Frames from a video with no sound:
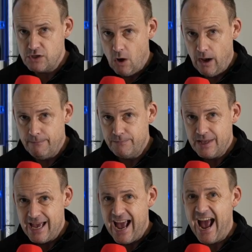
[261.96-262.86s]
time.
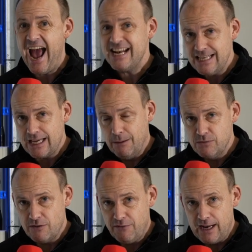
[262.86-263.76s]
And it
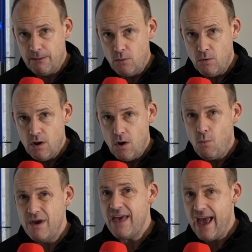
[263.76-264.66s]
comes available with